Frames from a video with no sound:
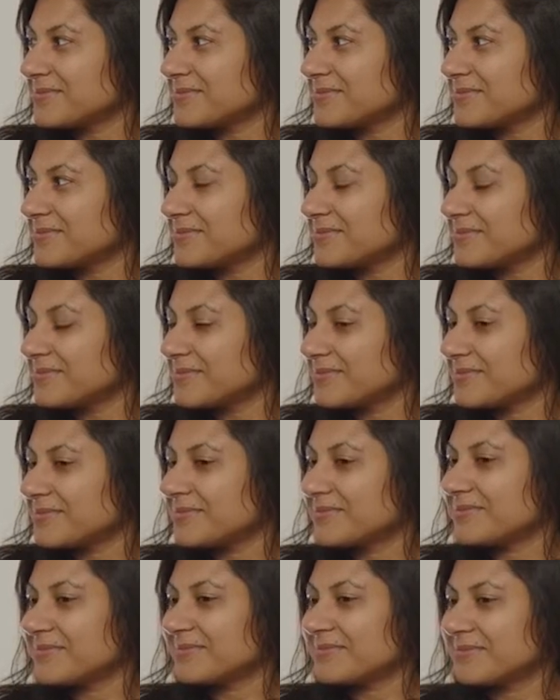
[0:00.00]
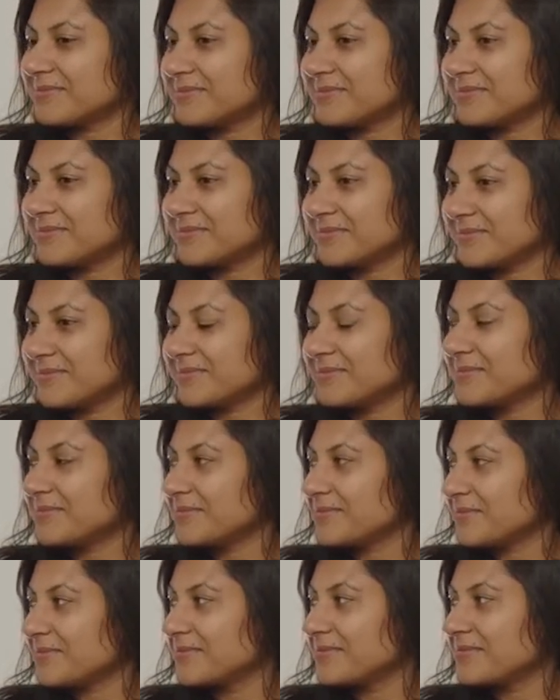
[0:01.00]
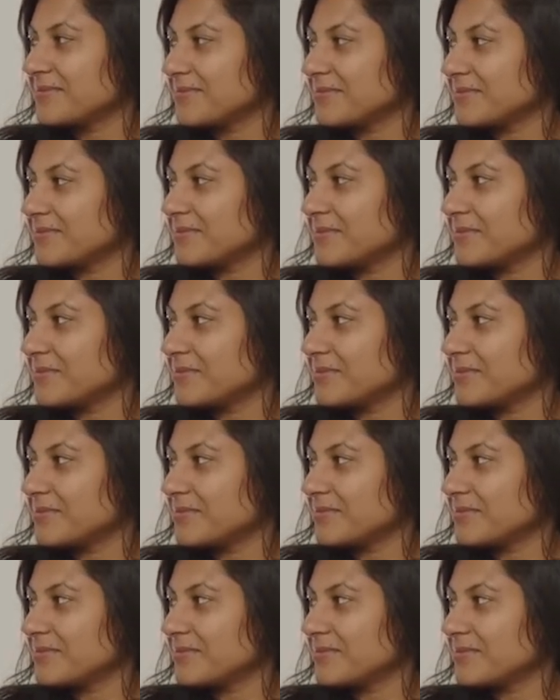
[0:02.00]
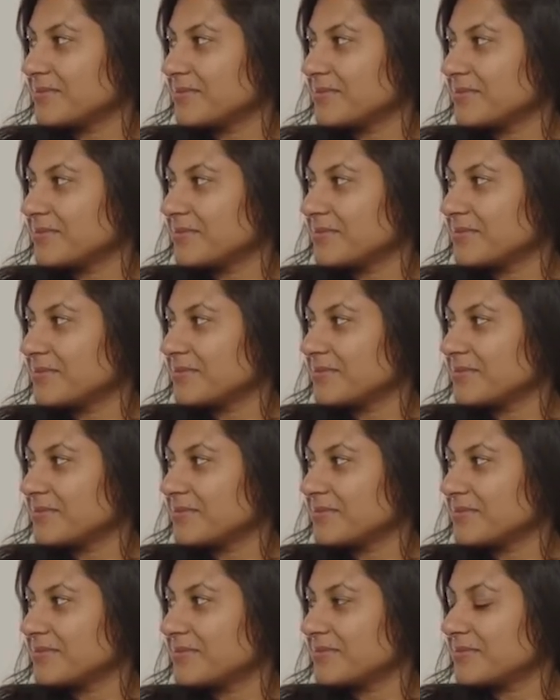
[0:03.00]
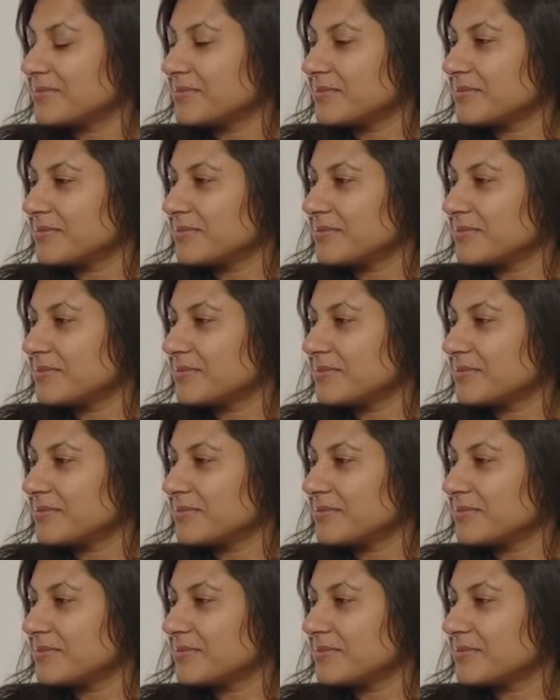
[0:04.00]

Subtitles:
No words are spoken by the person on screen.